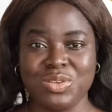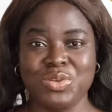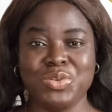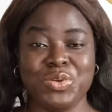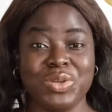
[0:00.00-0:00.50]

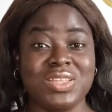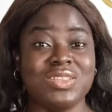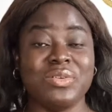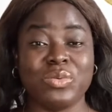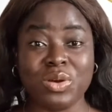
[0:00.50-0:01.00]
in
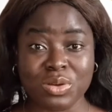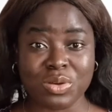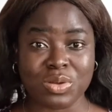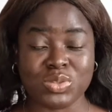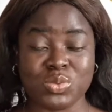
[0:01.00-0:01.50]
the wrong
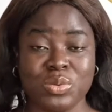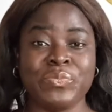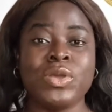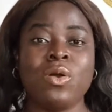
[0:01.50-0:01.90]
courtroom.